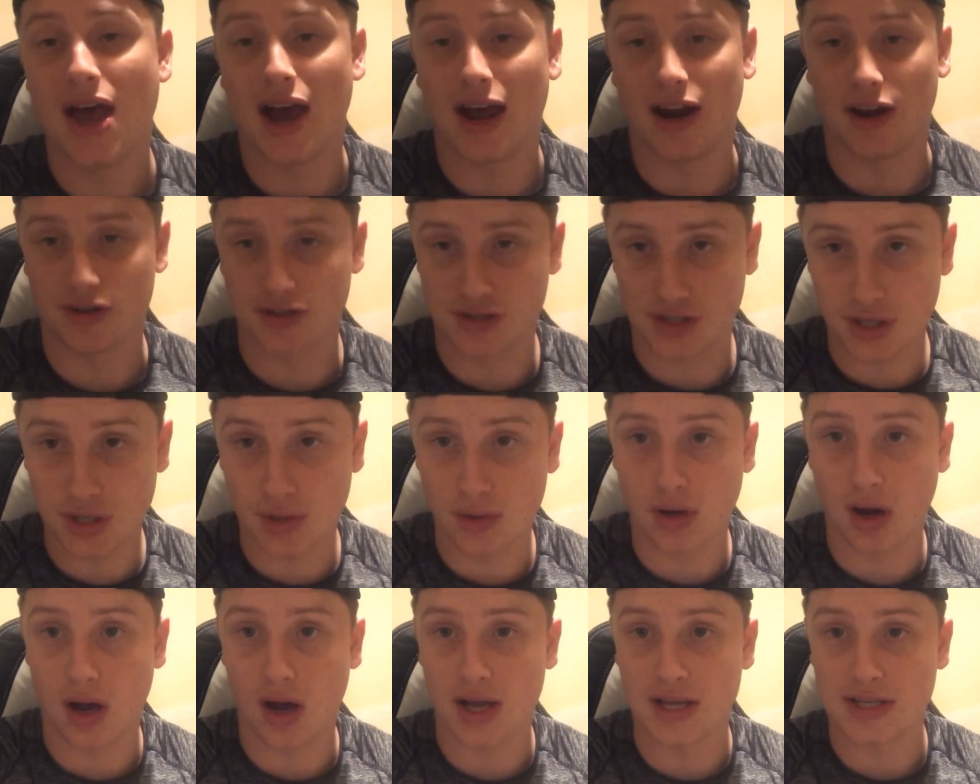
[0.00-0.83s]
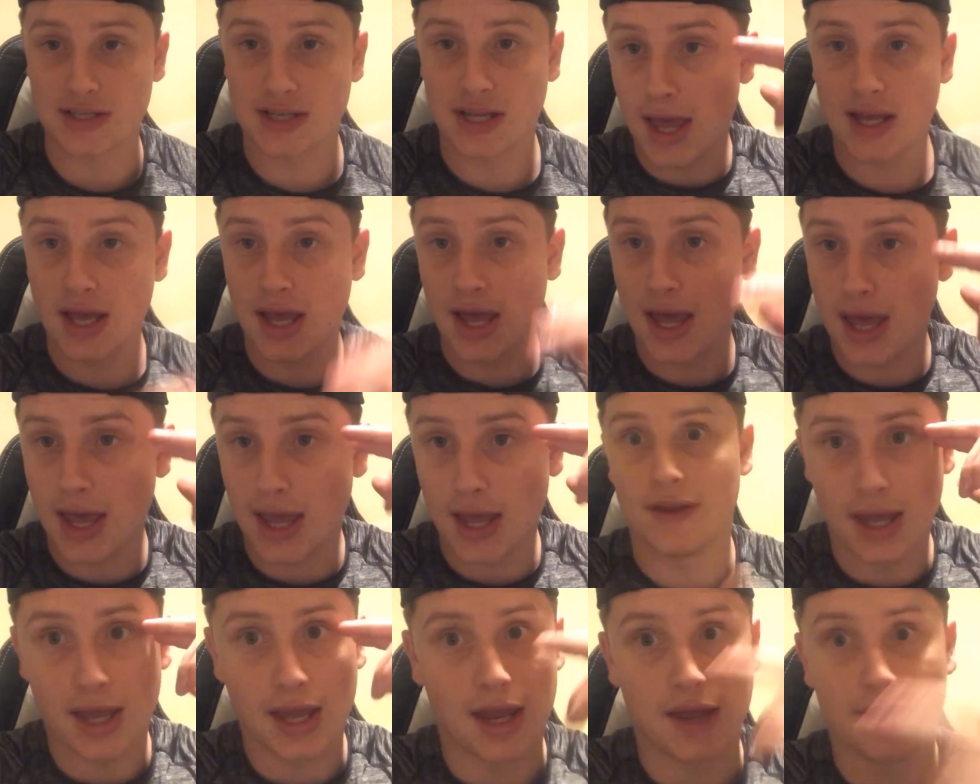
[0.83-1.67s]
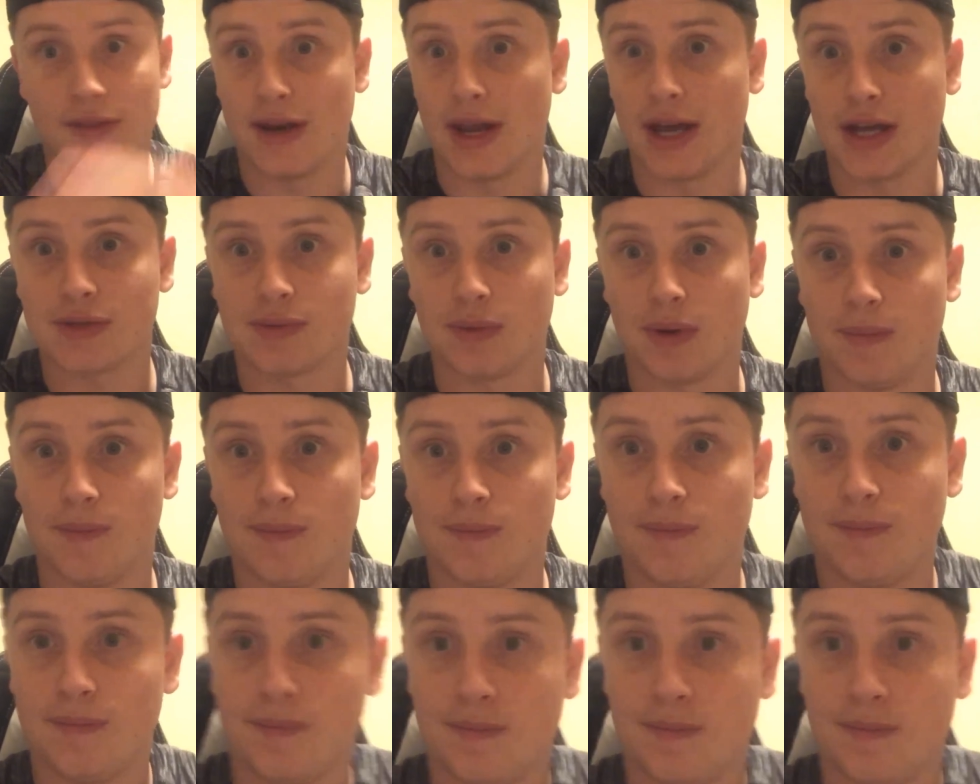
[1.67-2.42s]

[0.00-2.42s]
And I'll see you guys in the next one.